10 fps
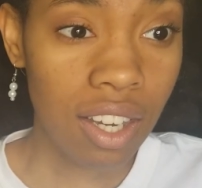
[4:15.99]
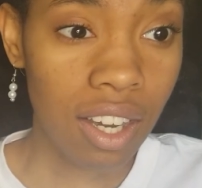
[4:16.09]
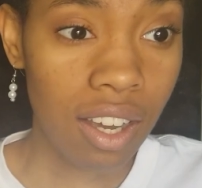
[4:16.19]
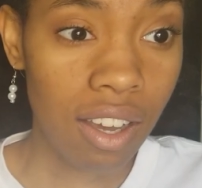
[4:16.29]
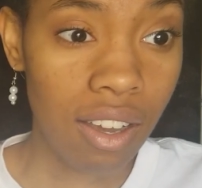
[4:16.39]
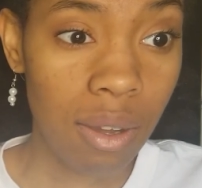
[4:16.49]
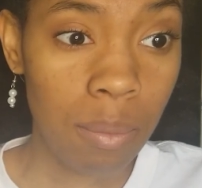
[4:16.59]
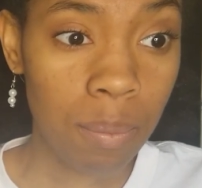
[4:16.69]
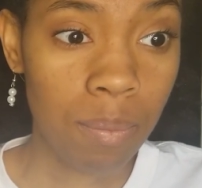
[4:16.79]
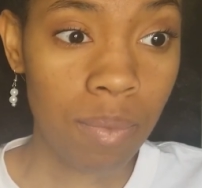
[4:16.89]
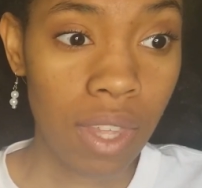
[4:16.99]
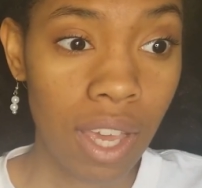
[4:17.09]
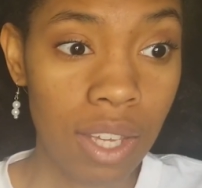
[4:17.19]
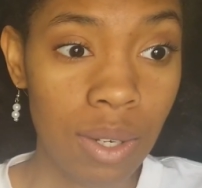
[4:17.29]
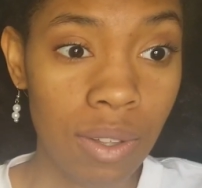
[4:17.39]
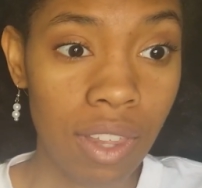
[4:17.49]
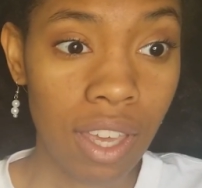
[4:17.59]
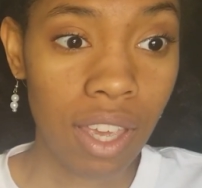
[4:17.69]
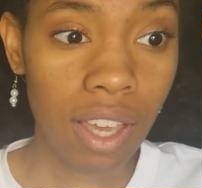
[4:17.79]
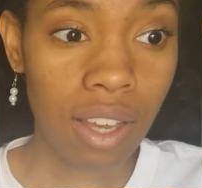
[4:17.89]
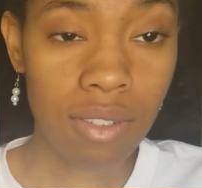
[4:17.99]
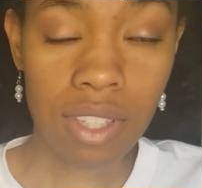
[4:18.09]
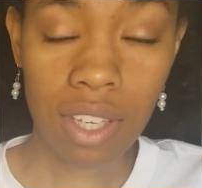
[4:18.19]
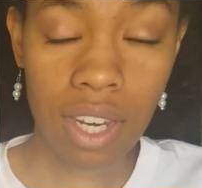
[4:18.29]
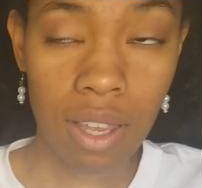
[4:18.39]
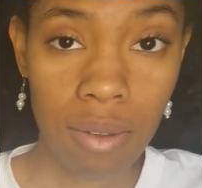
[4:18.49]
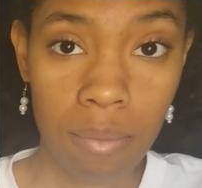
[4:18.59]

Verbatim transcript: Um, I know like I was looking at